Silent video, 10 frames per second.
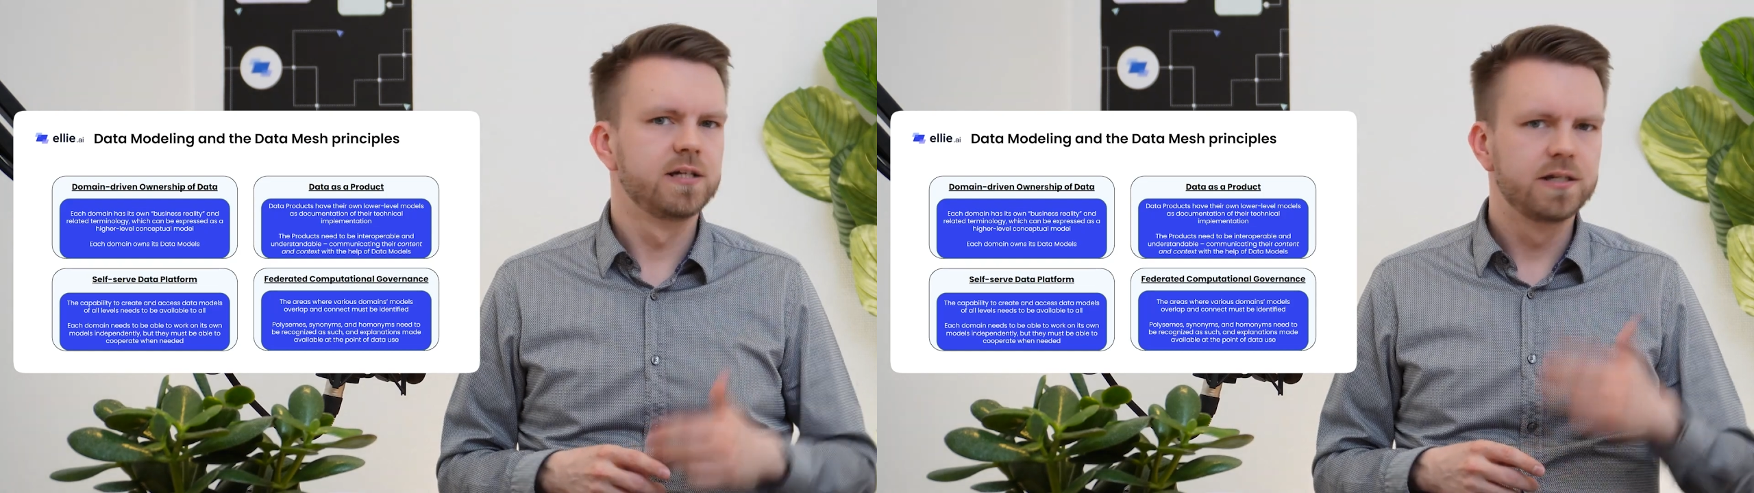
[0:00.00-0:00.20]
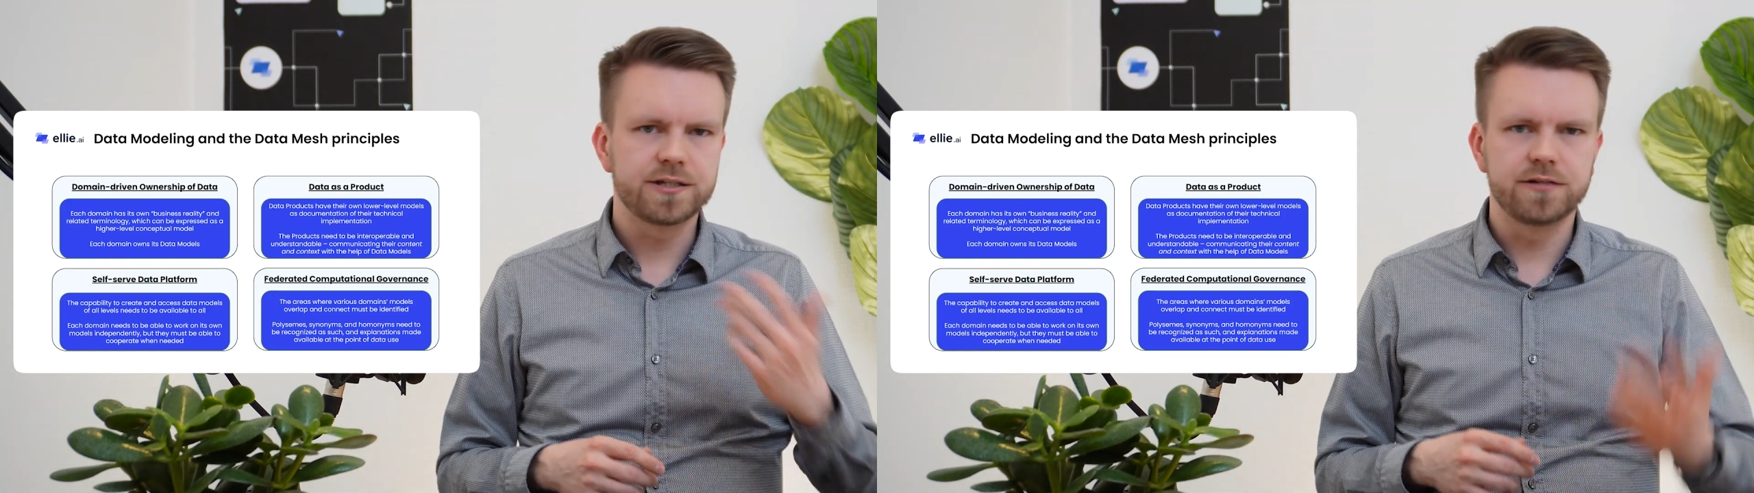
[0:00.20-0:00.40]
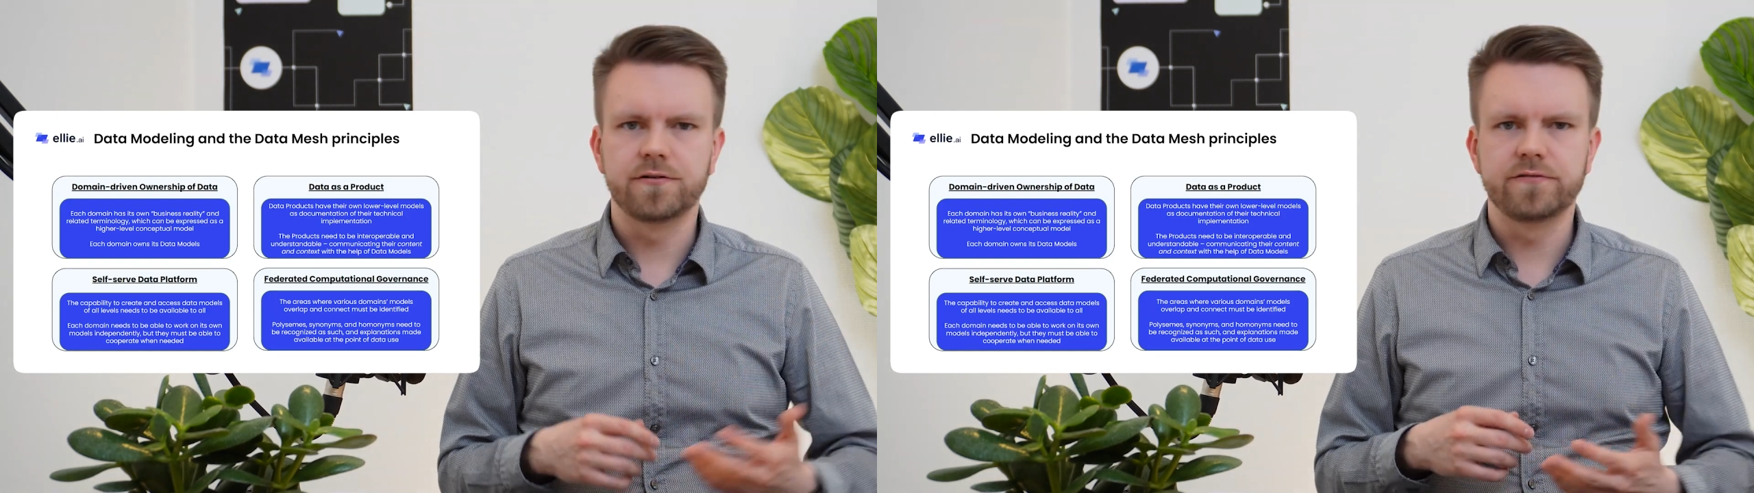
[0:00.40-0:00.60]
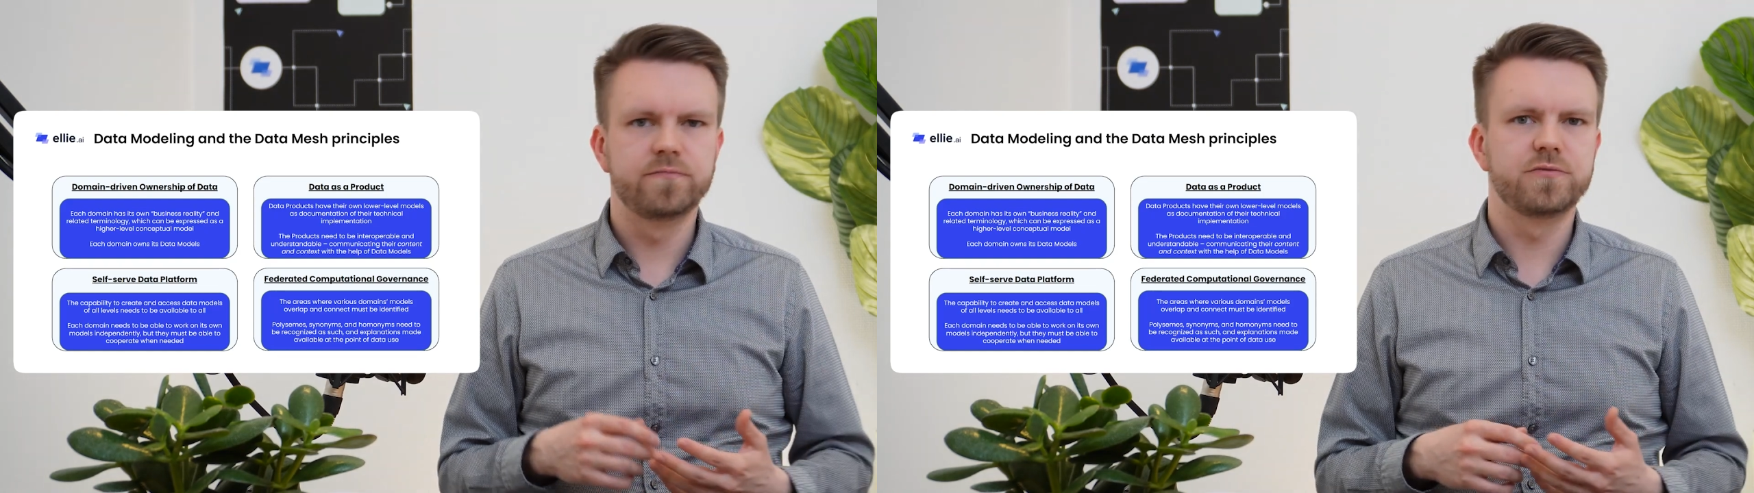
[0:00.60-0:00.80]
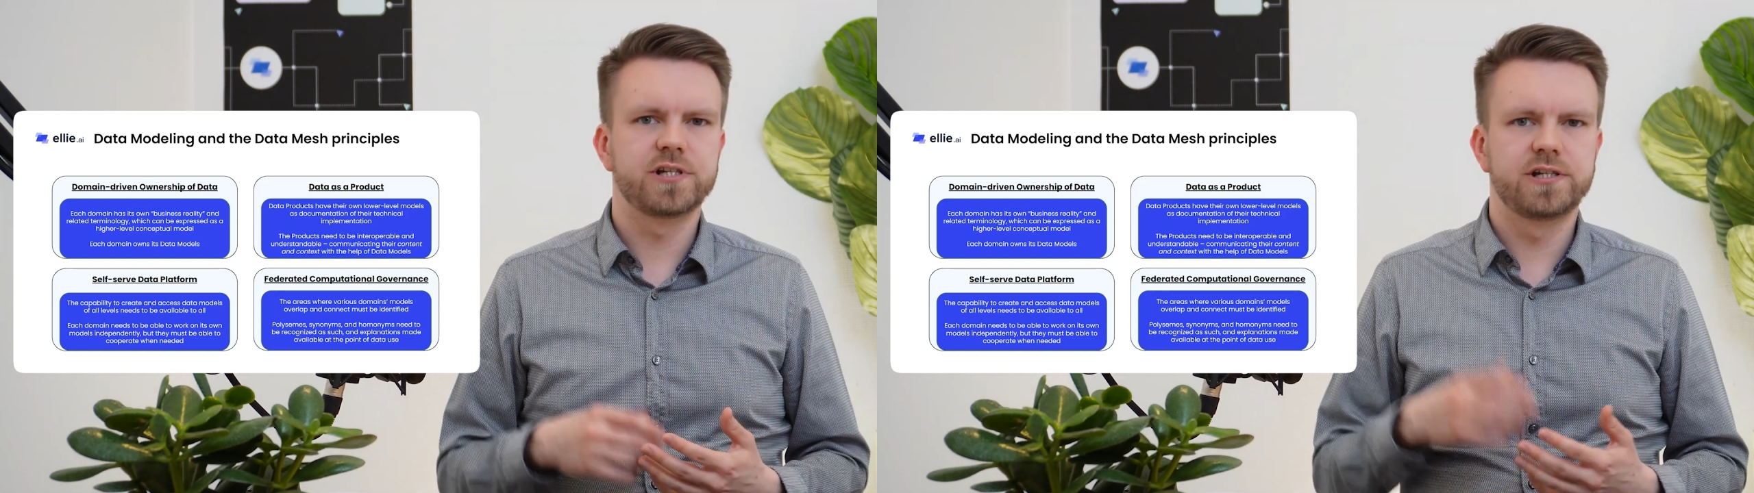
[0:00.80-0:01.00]

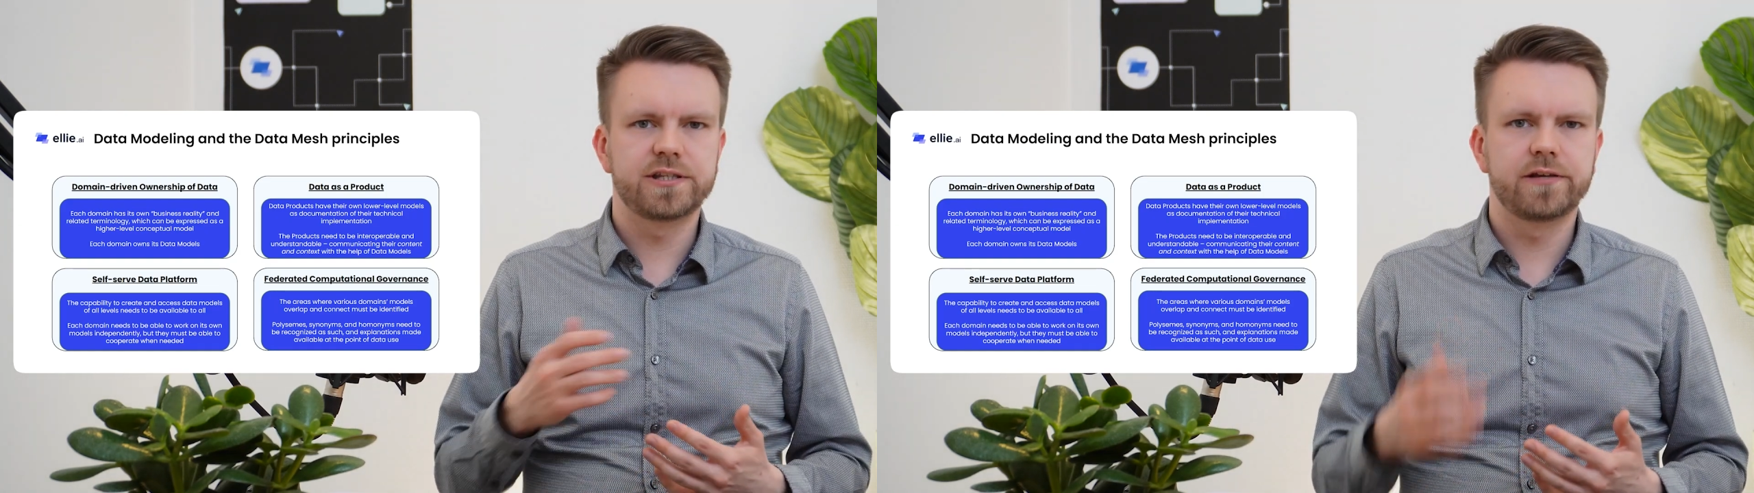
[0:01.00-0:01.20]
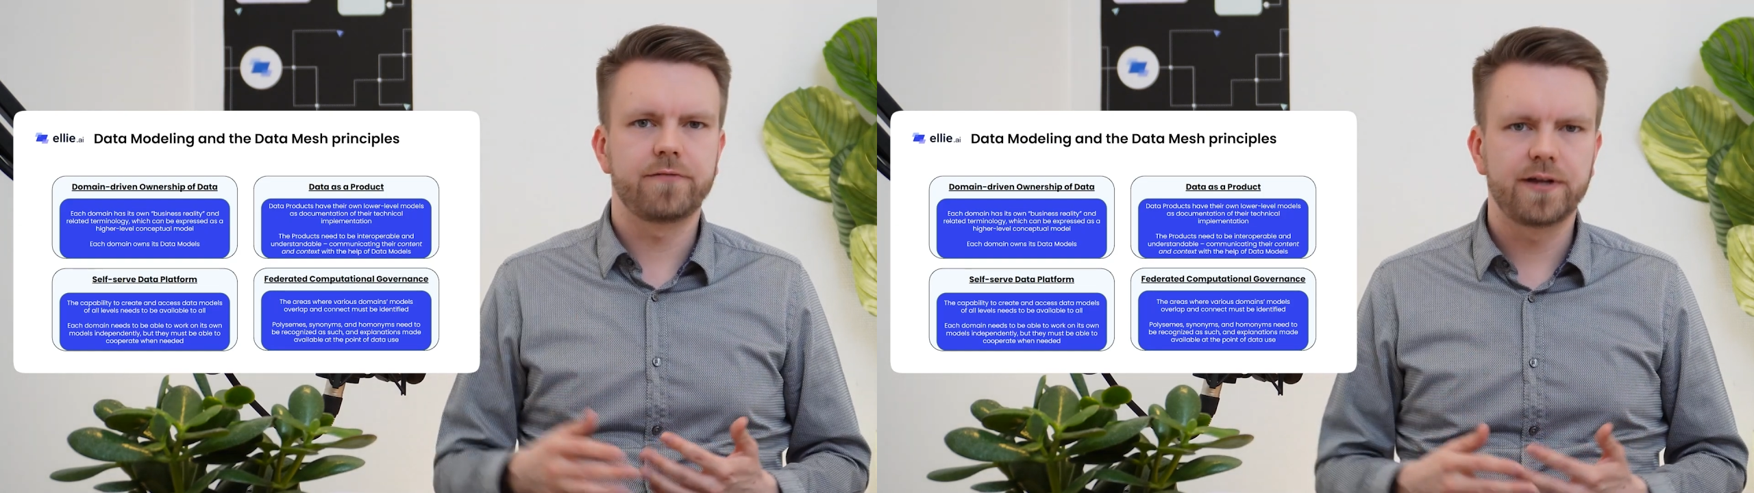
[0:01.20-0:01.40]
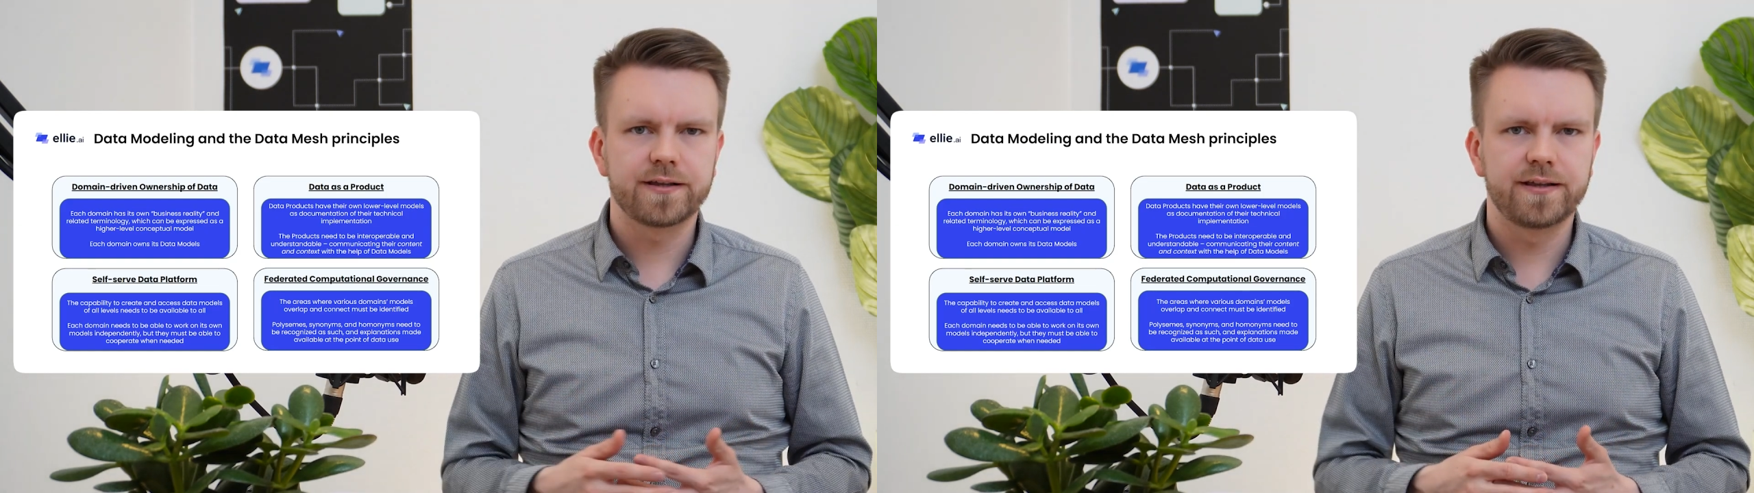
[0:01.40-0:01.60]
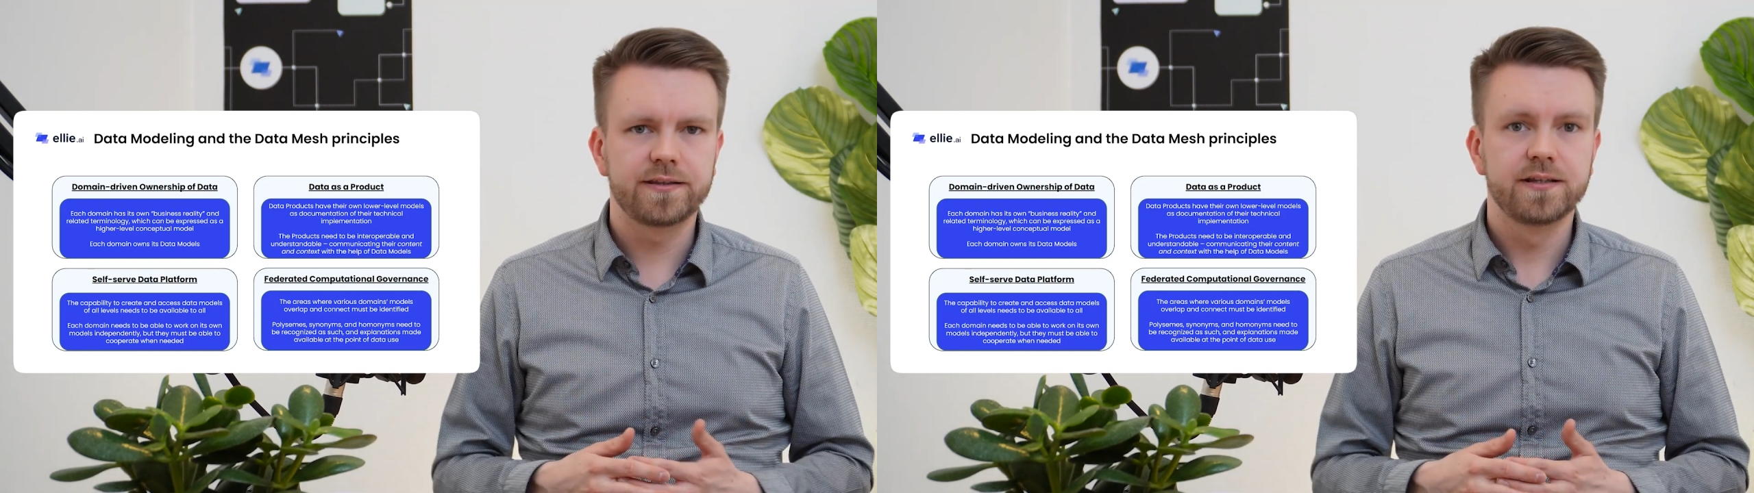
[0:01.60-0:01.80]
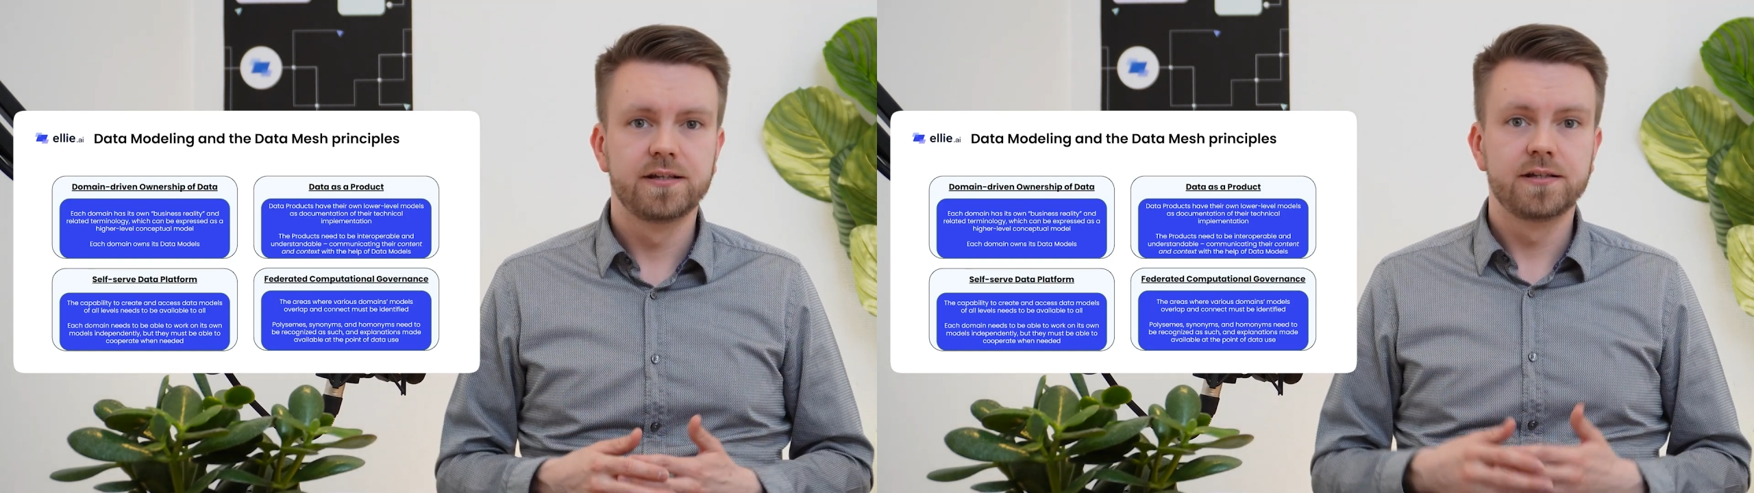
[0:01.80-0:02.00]
synonyms and stuff like that